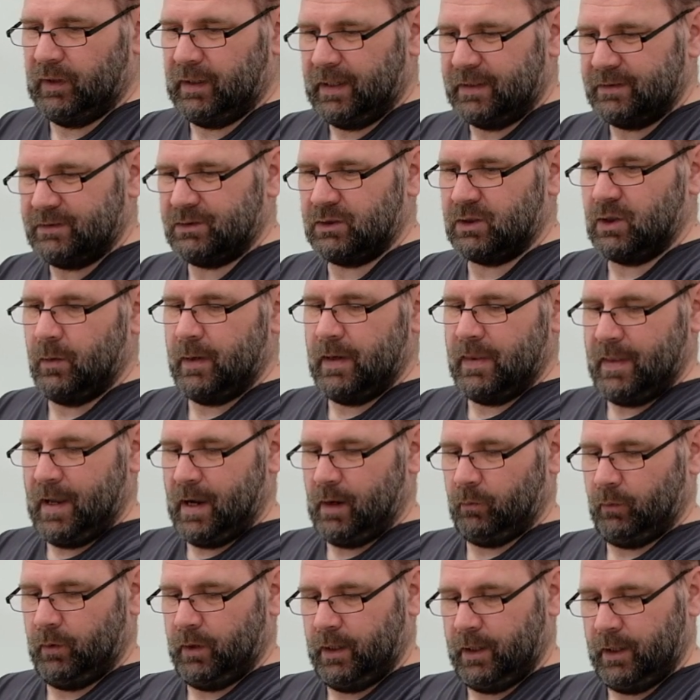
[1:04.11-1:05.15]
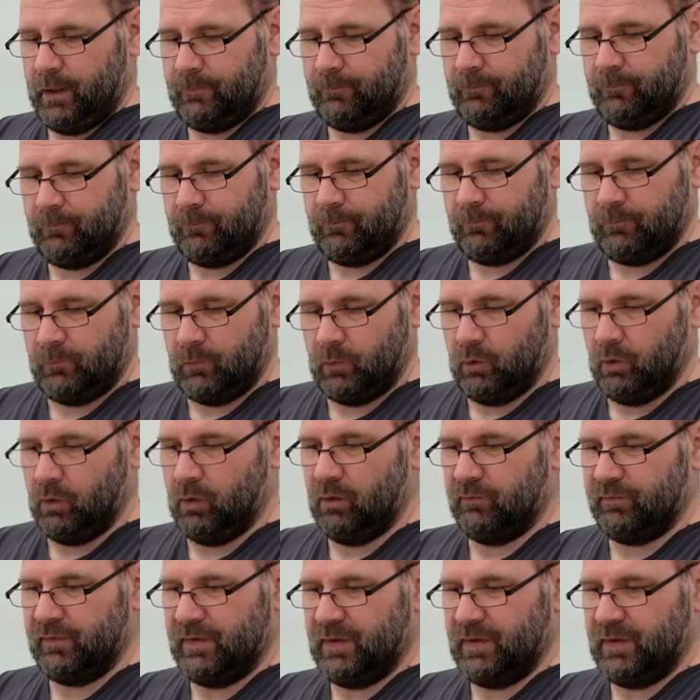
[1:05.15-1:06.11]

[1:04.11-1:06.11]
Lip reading: lens going that way over